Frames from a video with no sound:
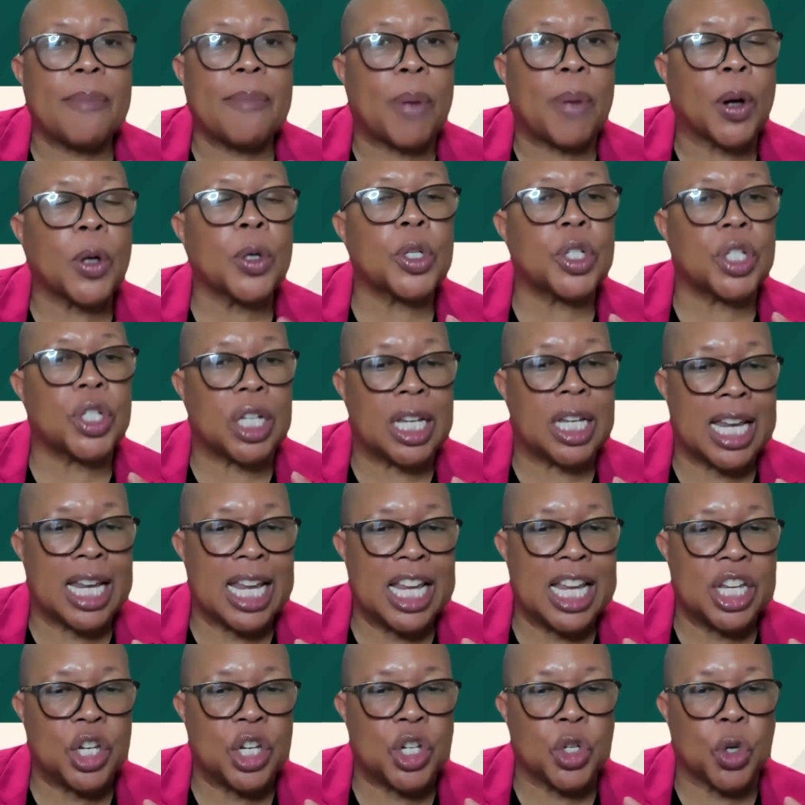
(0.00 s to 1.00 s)
that person
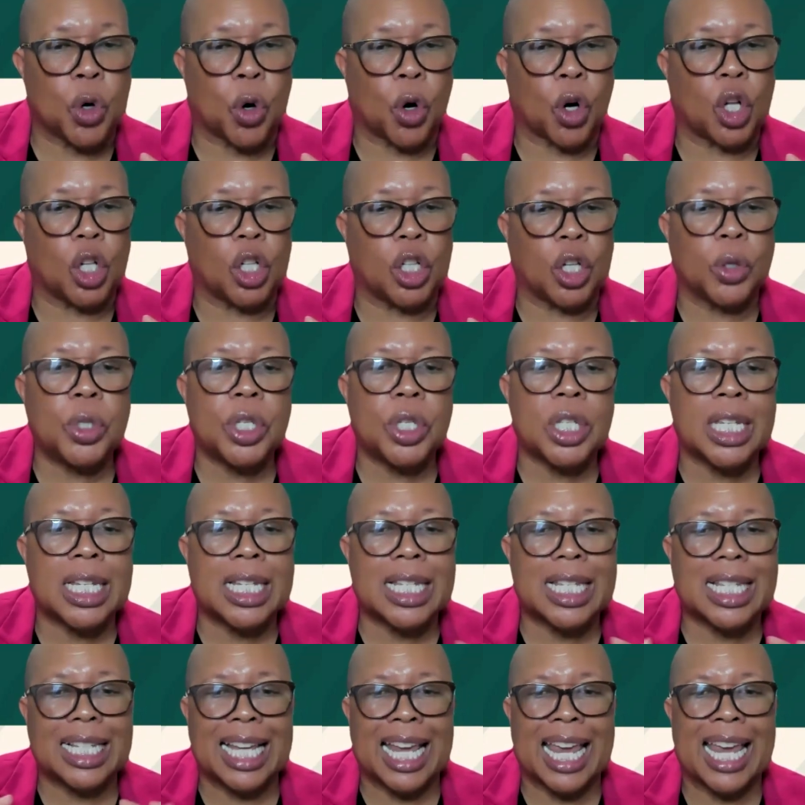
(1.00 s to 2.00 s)
is your
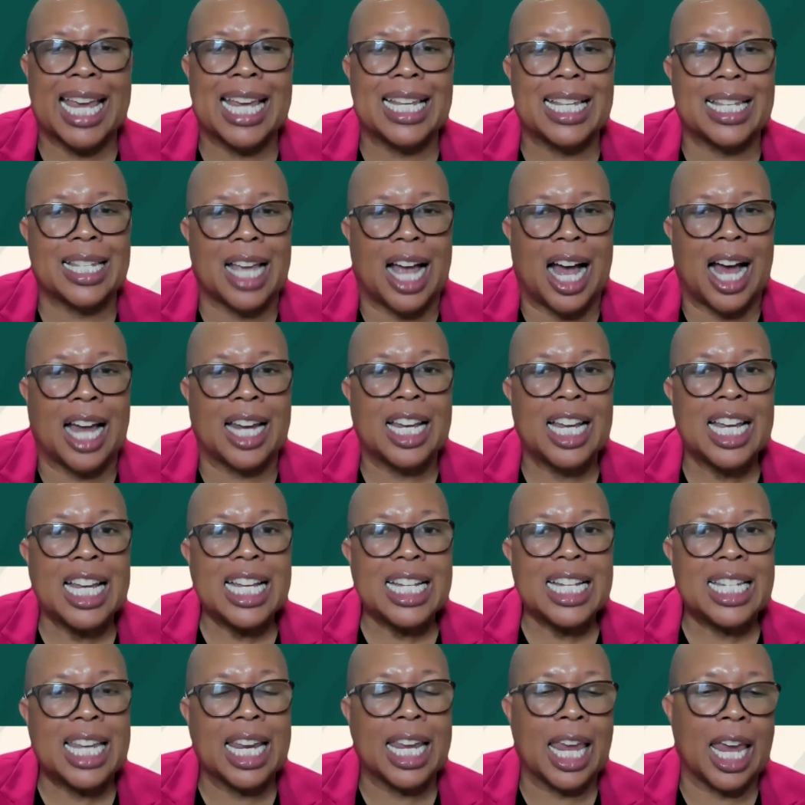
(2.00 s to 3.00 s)
closest liaison
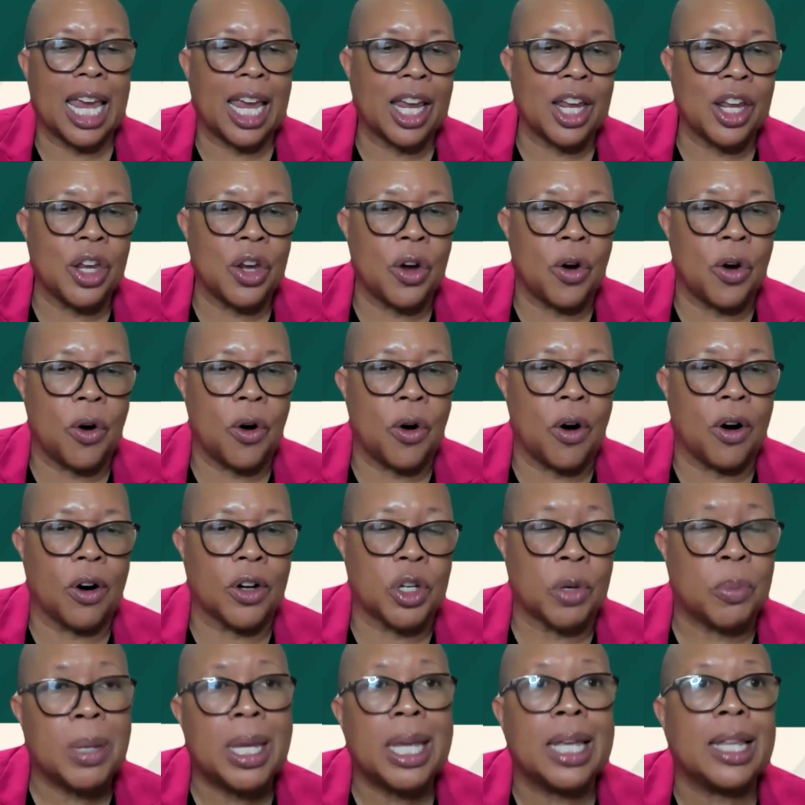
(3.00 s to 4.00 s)
to
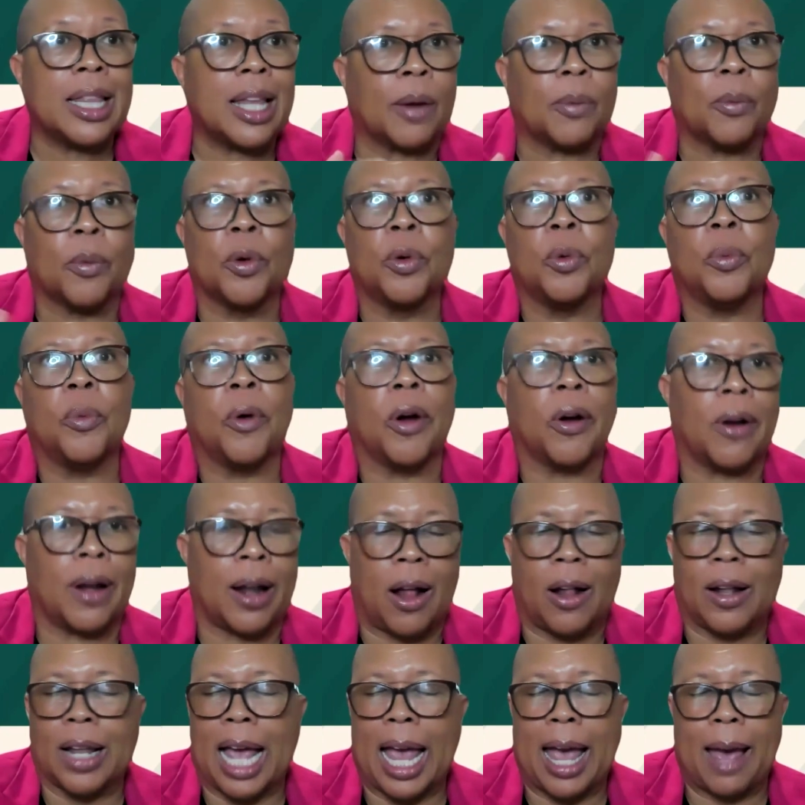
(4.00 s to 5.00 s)
be in that room where
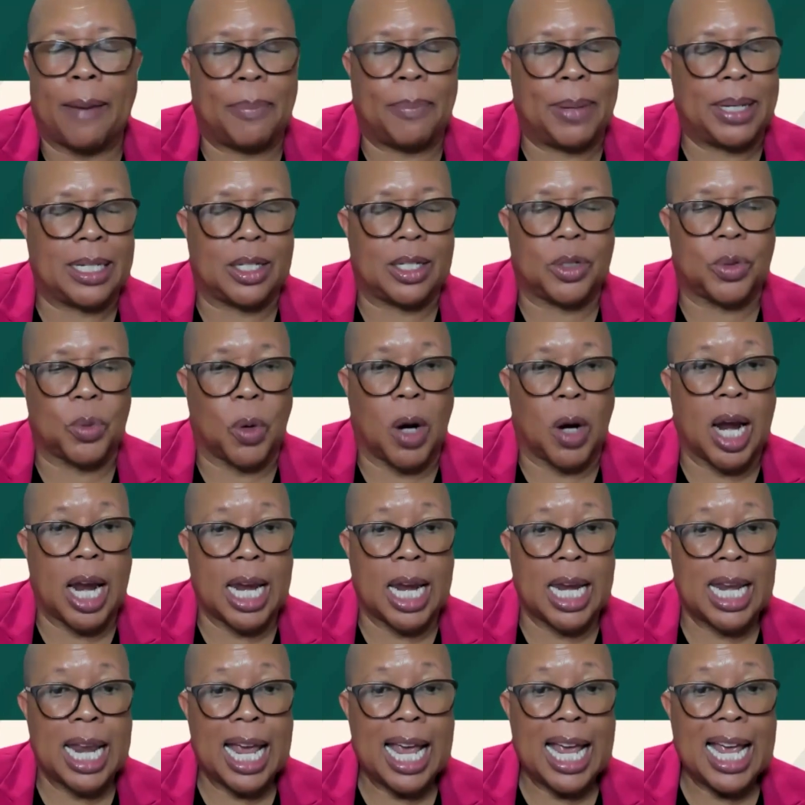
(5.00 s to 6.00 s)
it all happens,
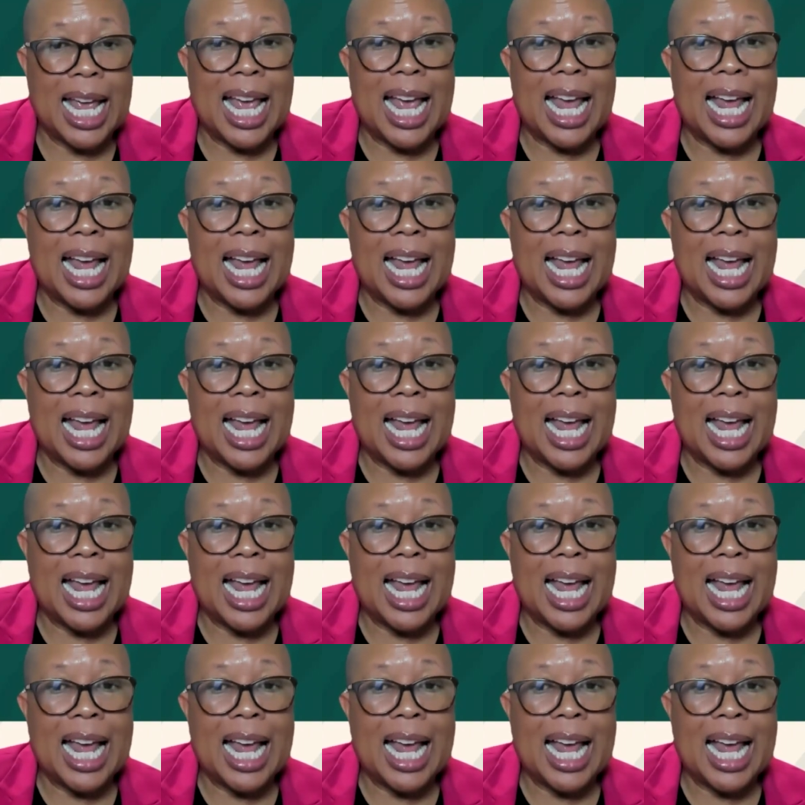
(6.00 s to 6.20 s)
right?